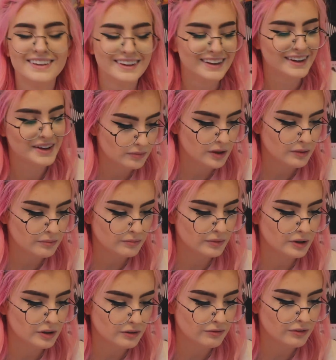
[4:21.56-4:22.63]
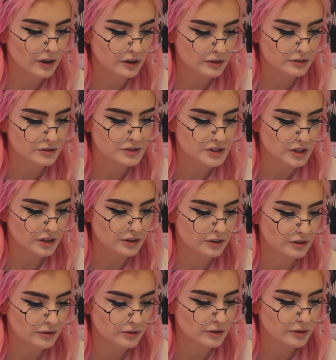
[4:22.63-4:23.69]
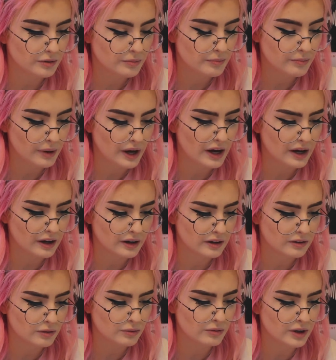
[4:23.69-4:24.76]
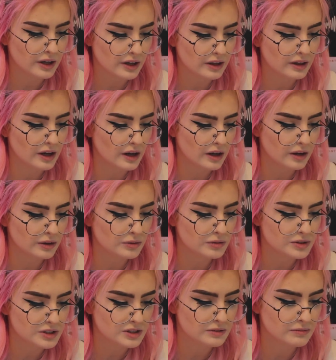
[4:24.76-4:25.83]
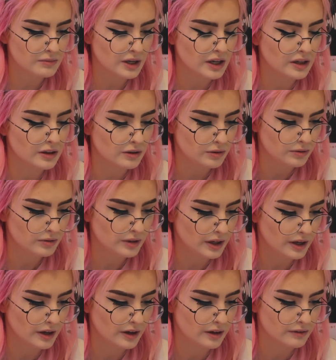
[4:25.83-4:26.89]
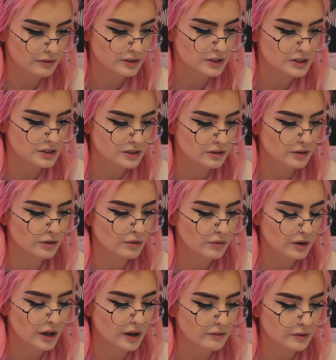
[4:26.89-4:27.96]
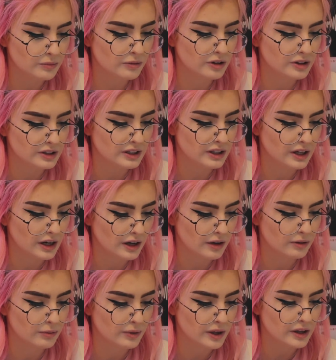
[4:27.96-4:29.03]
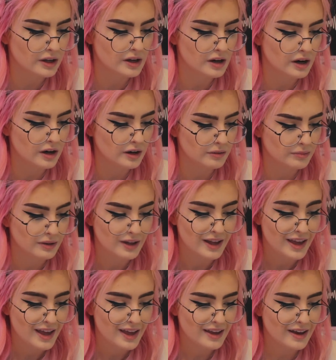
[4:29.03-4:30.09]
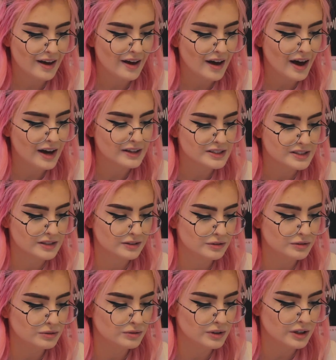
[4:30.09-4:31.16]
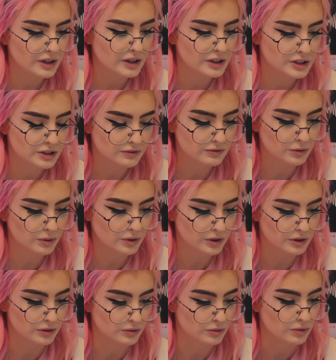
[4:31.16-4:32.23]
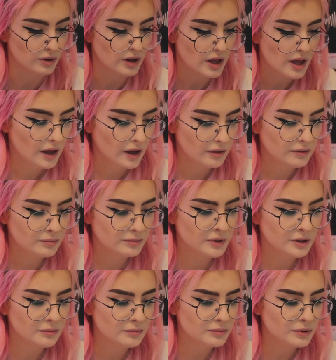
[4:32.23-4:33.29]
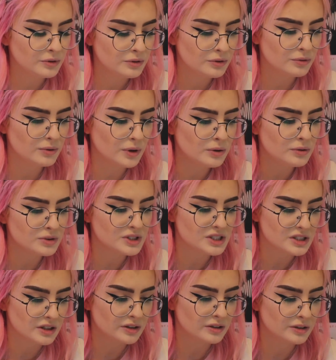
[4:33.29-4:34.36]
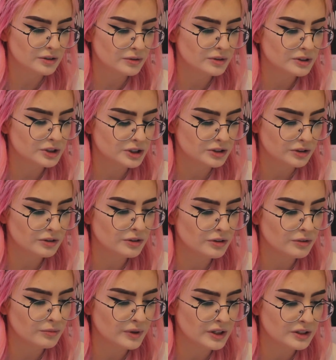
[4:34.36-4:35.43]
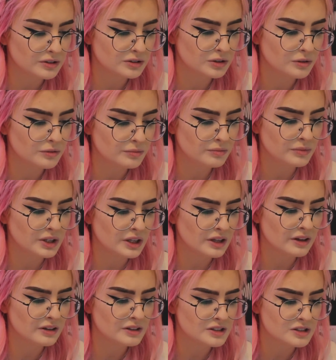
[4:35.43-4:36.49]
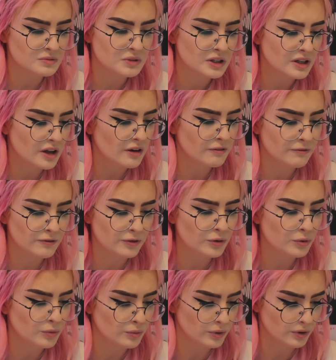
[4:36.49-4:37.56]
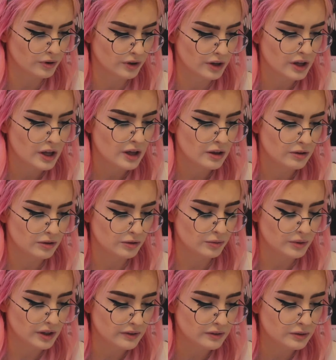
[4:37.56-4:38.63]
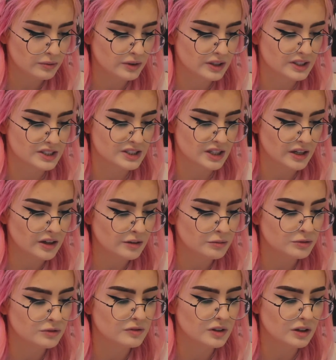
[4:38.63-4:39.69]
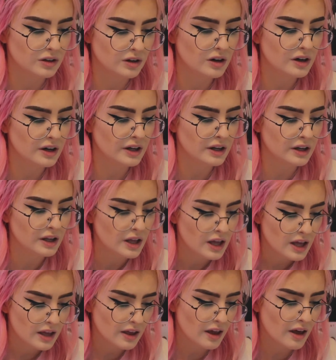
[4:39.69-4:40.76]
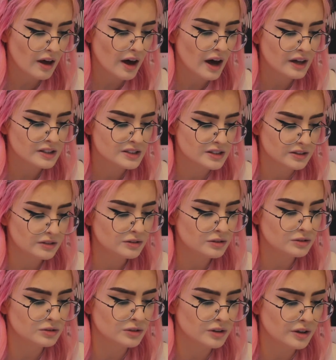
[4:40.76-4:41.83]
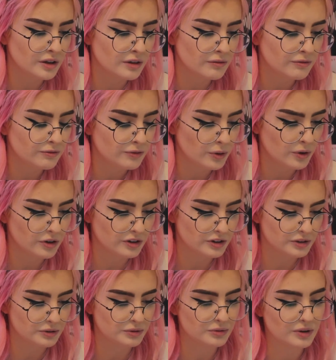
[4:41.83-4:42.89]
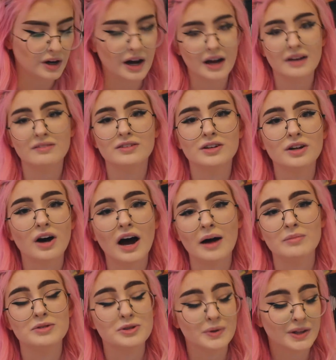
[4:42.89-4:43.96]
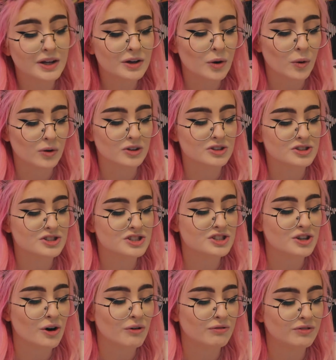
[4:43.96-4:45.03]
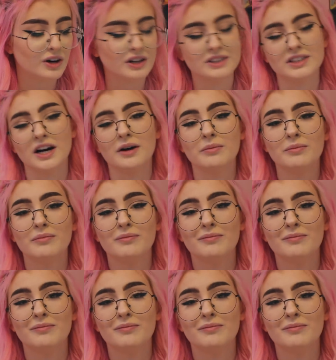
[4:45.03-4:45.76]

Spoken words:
I remember the freckles on your back and the way that I used to make you laugh. Cause you know, every morning I wake up, yet I still reach for you. I remember the roses on your shirt when you told me this would never work. No, even when I say I moved on, yeah, I still dream for you. I'm doing the chords so fucked up.